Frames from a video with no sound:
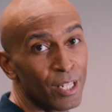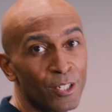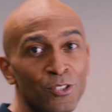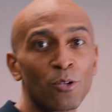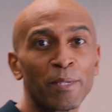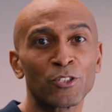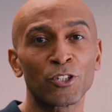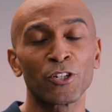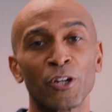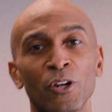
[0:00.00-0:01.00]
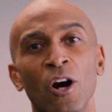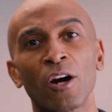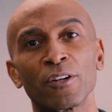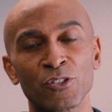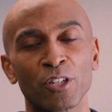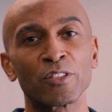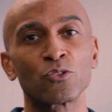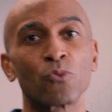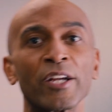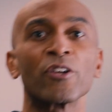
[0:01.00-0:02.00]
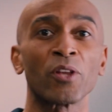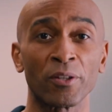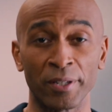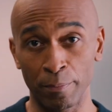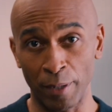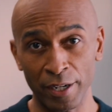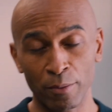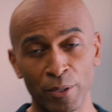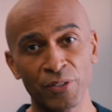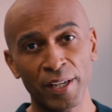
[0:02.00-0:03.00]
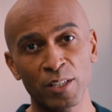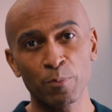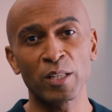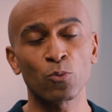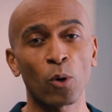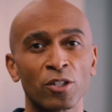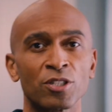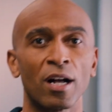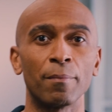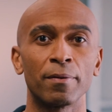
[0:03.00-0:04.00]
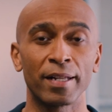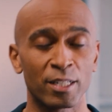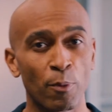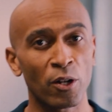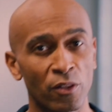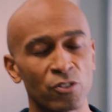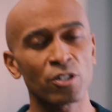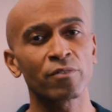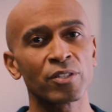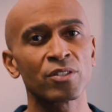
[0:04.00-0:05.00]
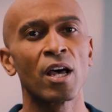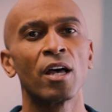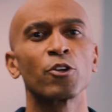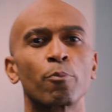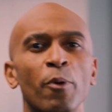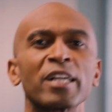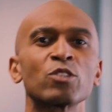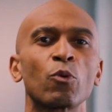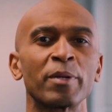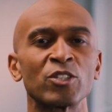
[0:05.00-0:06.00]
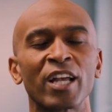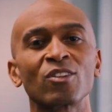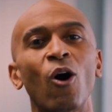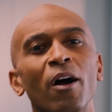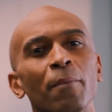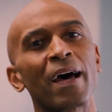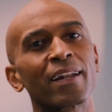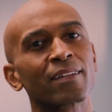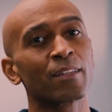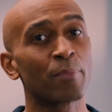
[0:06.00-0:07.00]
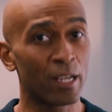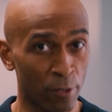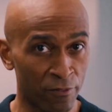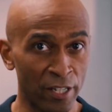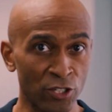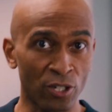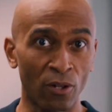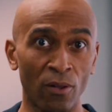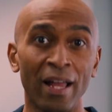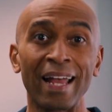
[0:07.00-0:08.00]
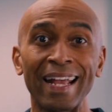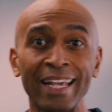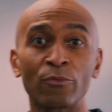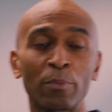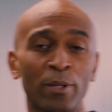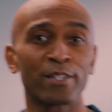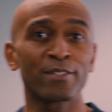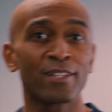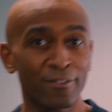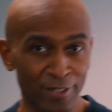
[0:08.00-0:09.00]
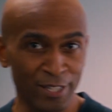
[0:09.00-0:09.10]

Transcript: So make sure your car is serviced regularly by your Mercedes Benz workshop. And as part of the service, your brakes will be checked automatically by a professional and replaced if